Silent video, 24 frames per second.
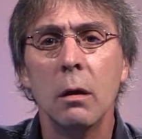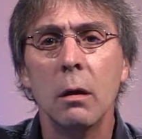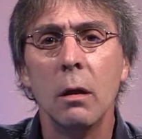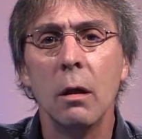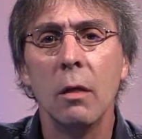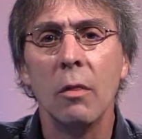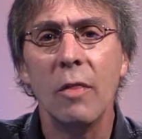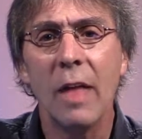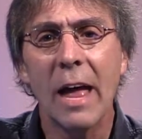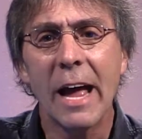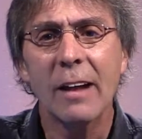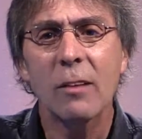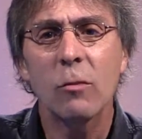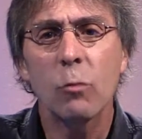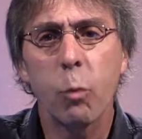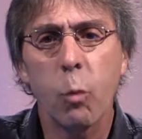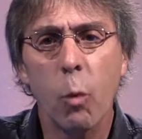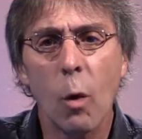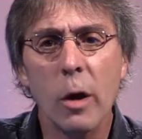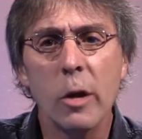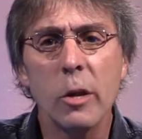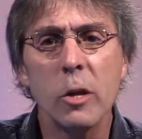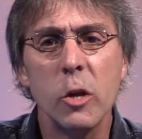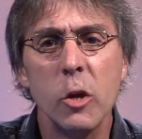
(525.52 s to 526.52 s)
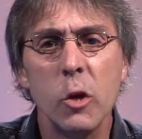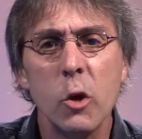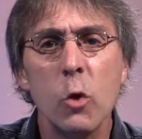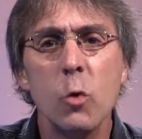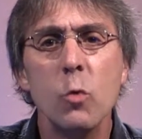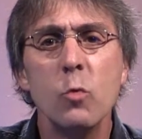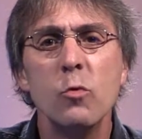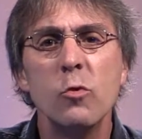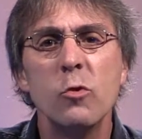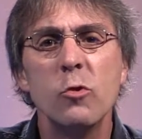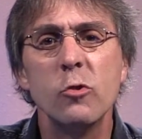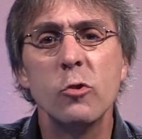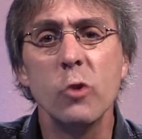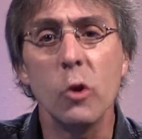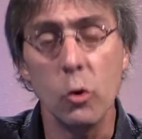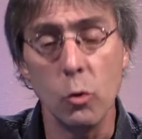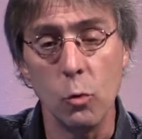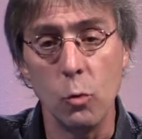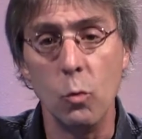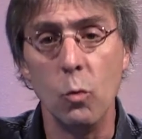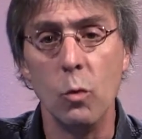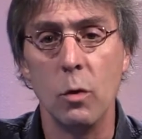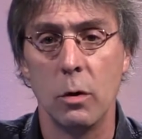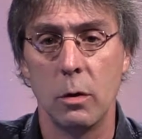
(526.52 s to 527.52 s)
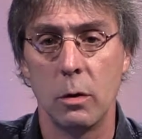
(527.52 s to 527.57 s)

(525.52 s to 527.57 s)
That's what you do.